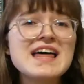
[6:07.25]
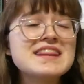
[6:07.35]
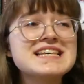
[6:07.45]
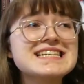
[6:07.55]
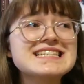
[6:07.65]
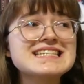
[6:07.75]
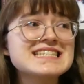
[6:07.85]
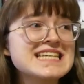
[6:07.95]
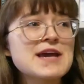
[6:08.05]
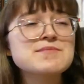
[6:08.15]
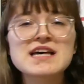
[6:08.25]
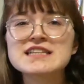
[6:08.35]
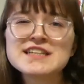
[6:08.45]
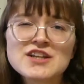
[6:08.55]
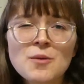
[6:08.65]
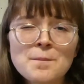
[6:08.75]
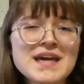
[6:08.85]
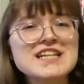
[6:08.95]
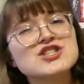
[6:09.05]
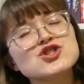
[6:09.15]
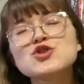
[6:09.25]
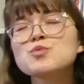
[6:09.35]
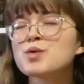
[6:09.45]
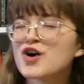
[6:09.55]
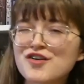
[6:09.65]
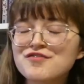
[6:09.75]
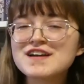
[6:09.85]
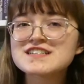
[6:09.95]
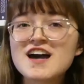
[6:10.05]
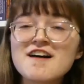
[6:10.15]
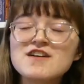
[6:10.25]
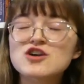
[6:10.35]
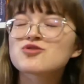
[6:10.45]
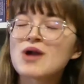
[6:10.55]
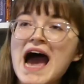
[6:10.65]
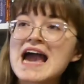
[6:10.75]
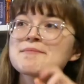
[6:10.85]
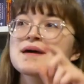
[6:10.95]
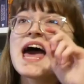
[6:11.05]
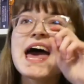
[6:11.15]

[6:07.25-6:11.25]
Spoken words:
this seems a little bit too perfect of a crime,